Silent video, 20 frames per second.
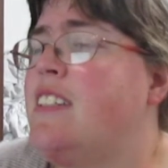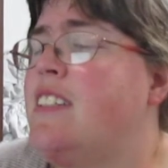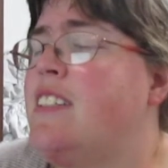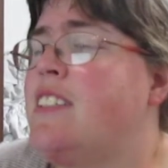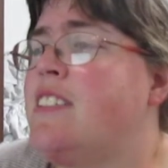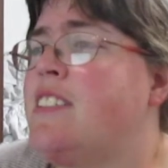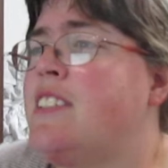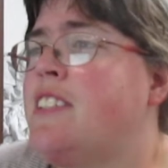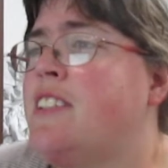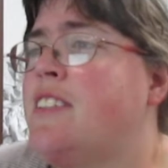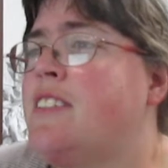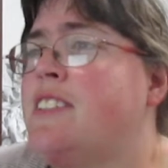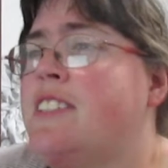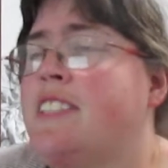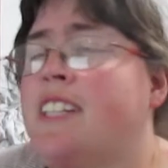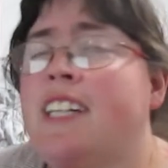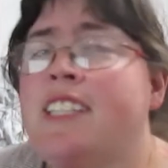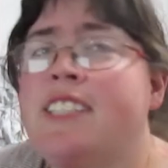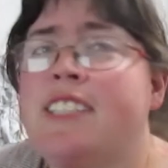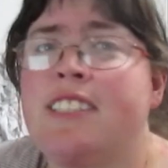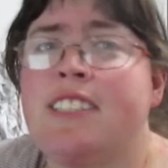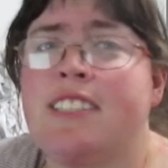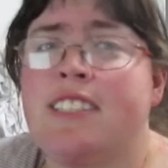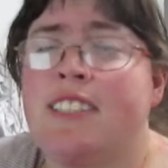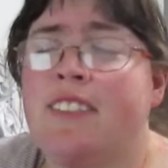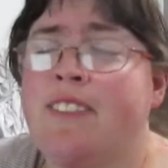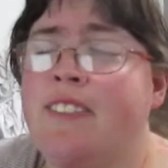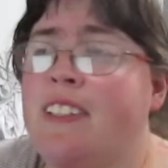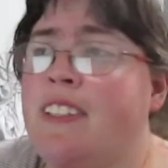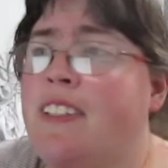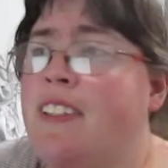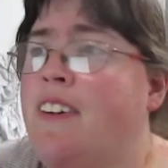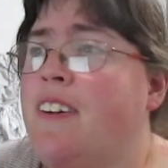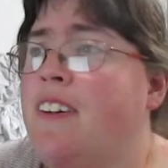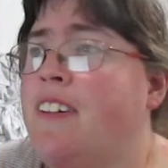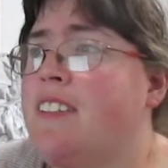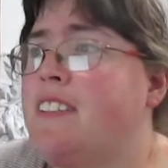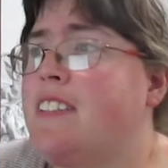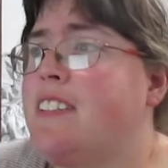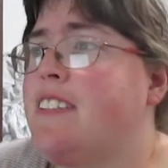So those lessons have been
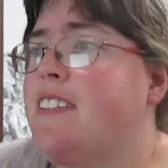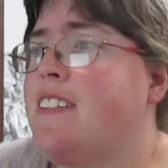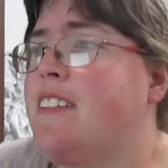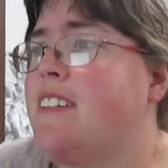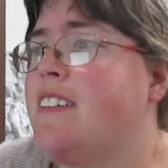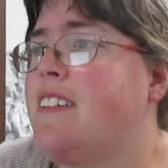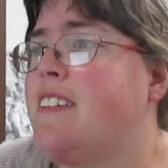lost.